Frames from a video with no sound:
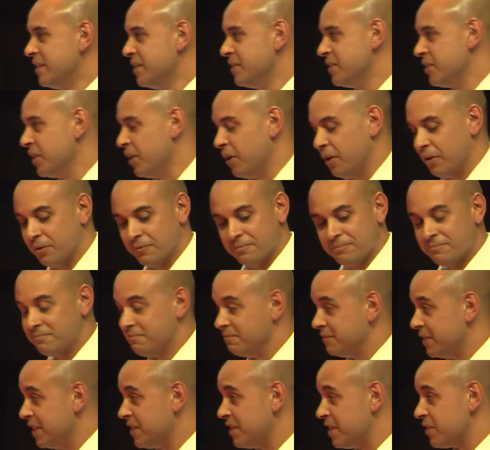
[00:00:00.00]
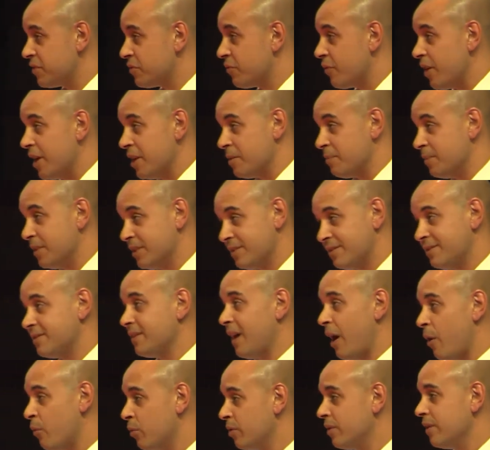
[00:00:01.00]
So this is great, but
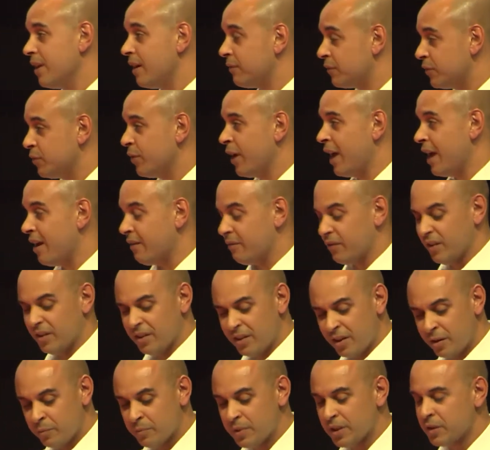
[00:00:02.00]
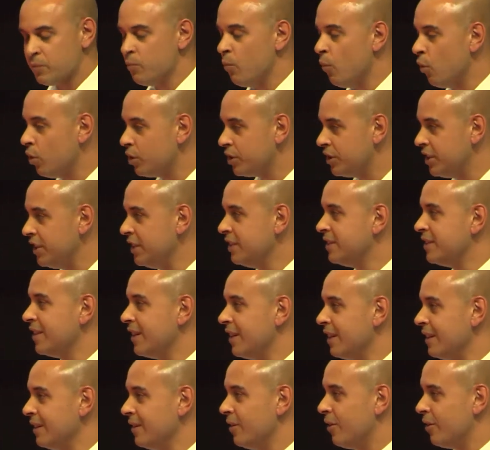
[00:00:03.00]
I would love to have a little bit more
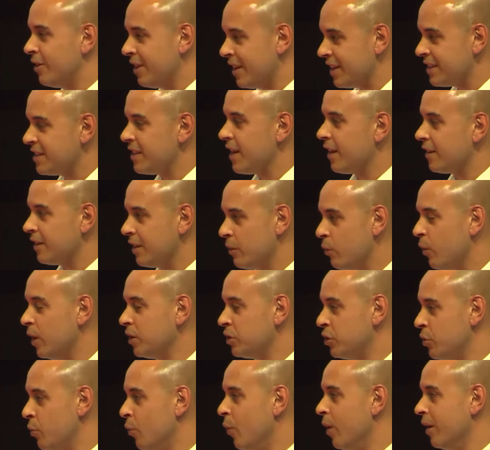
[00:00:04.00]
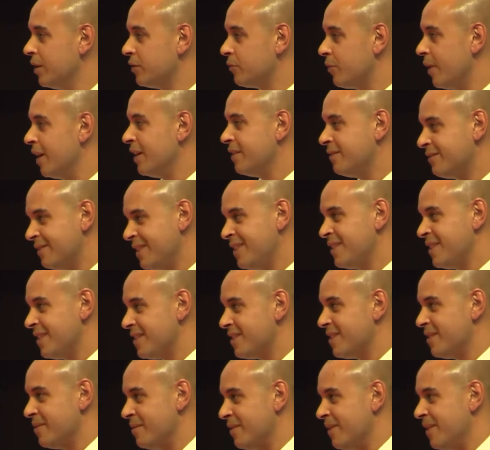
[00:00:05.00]
detail on exactly what you want, right? This
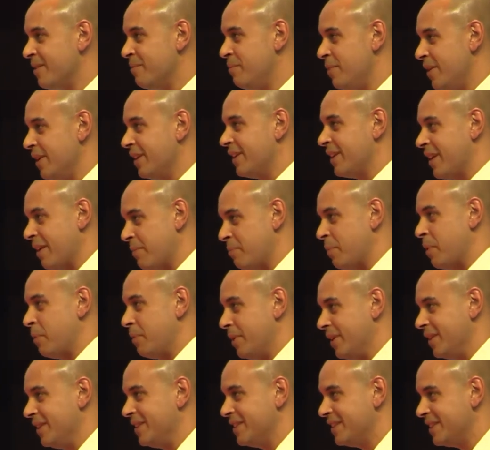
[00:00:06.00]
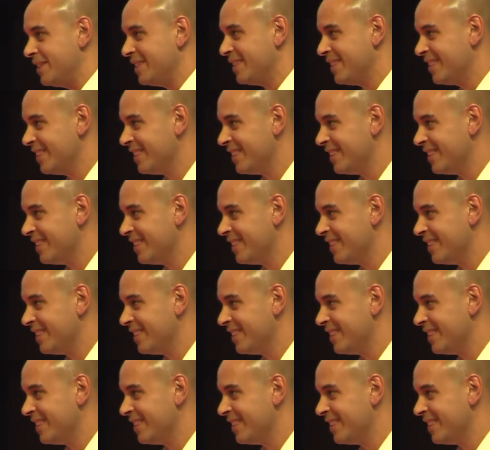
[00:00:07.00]
is a big capability.